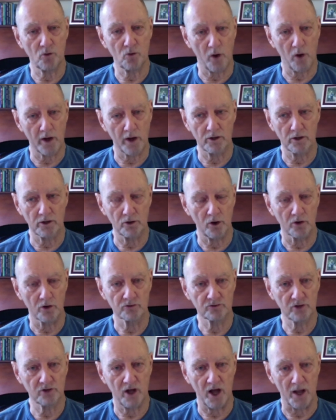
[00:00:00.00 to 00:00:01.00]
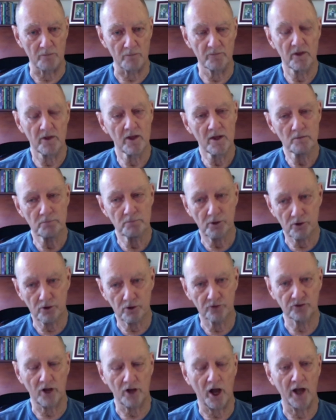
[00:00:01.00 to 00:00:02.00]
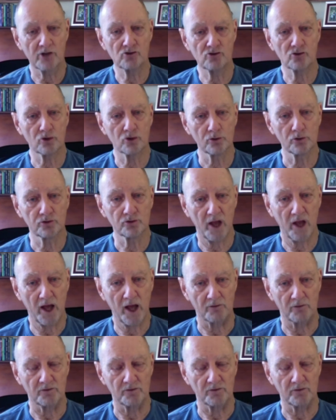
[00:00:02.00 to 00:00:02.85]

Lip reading: quite a long time because I choose love.